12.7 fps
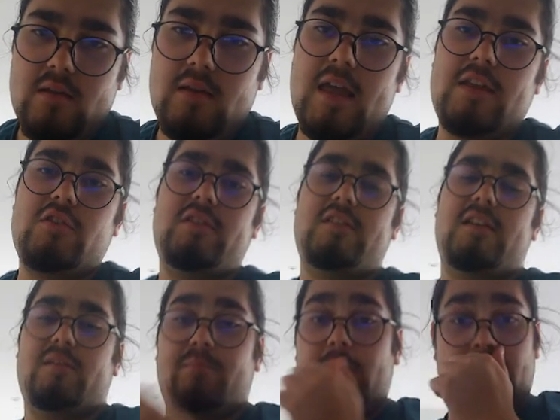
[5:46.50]
Engine
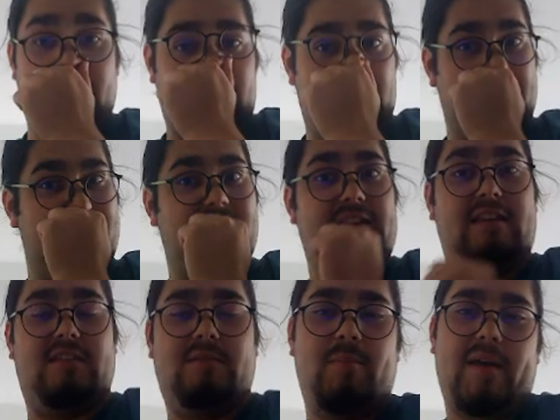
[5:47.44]
says b6
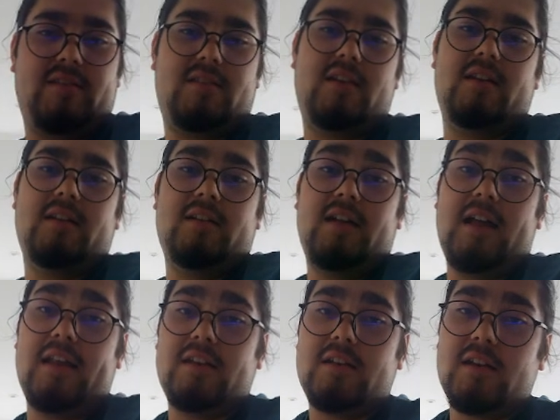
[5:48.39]
is best here,
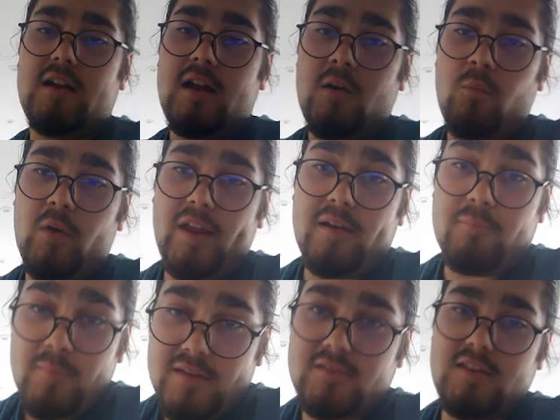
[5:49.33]
and what I've
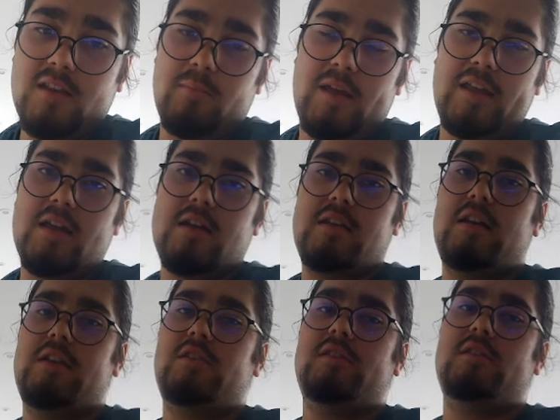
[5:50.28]
missed in my
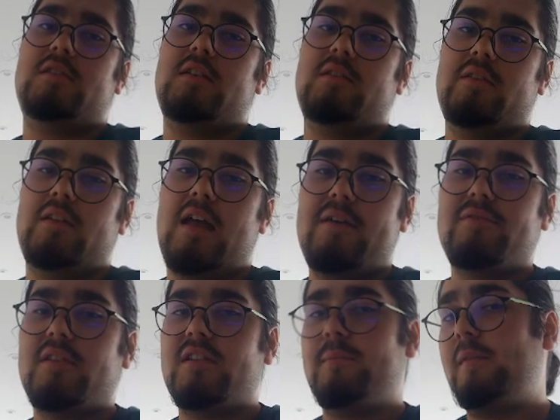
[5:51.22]
calculations is
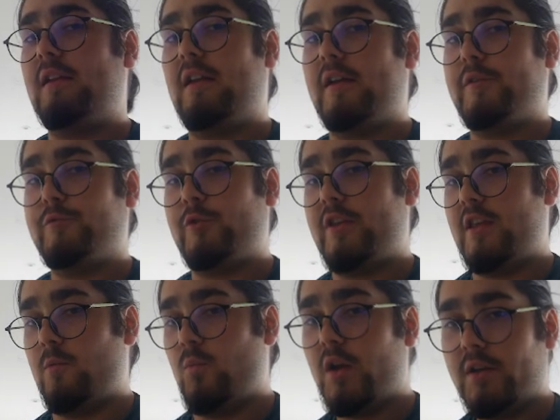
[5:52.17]
after something like rook
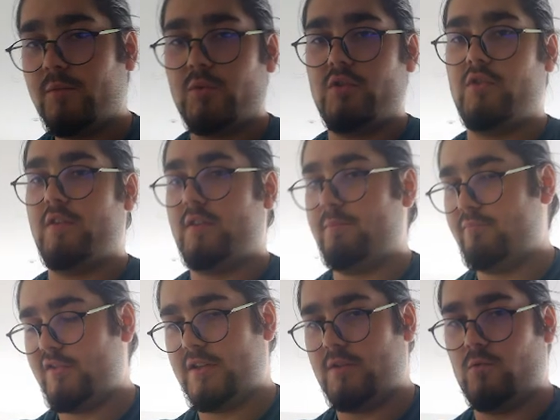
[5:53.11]
e1, which is a
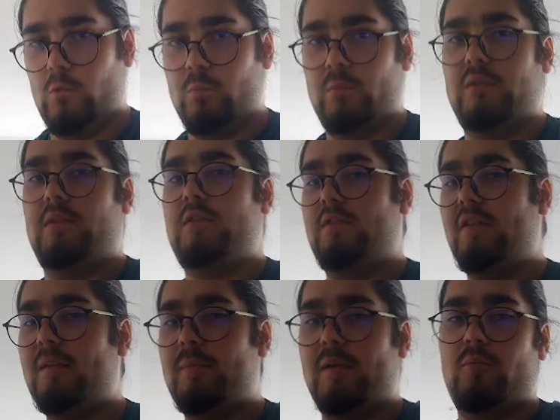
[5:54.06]
pretty normal
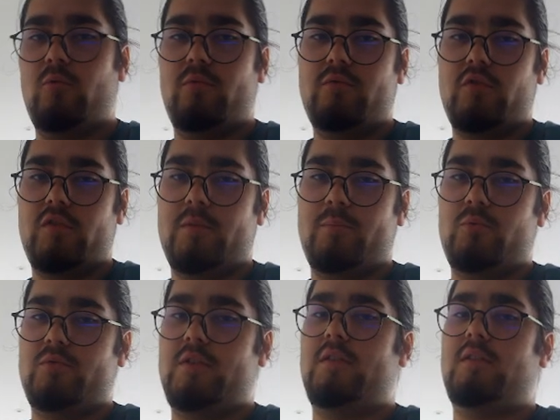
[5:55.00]
developing move, just
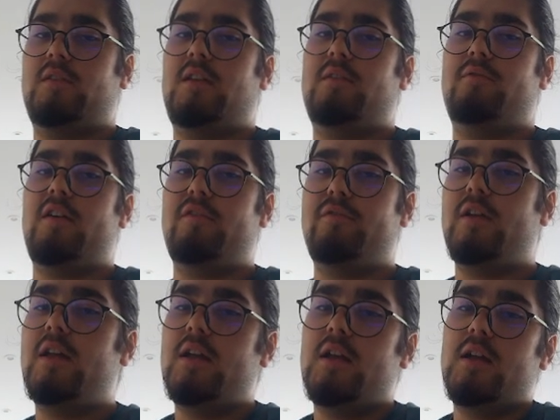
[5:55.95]
supporting the c5
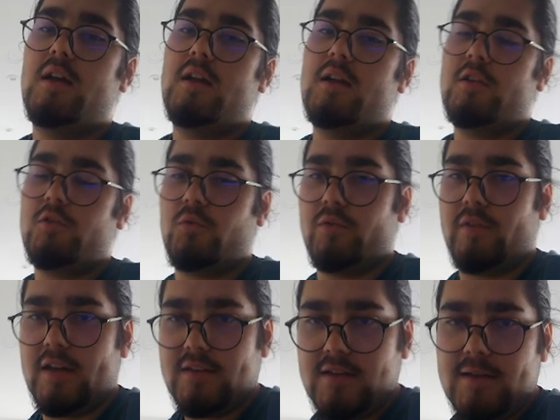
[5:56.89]
sort of
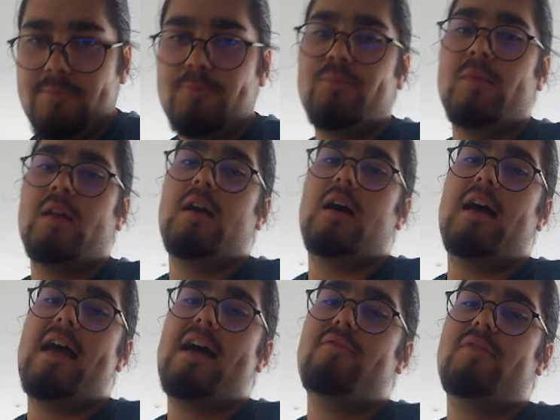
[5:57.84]
idea, I
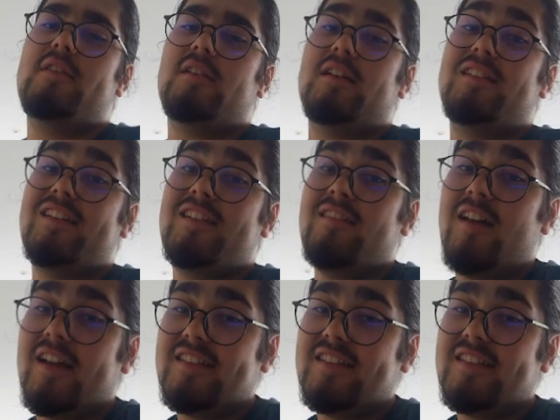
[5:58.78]
have this idea knight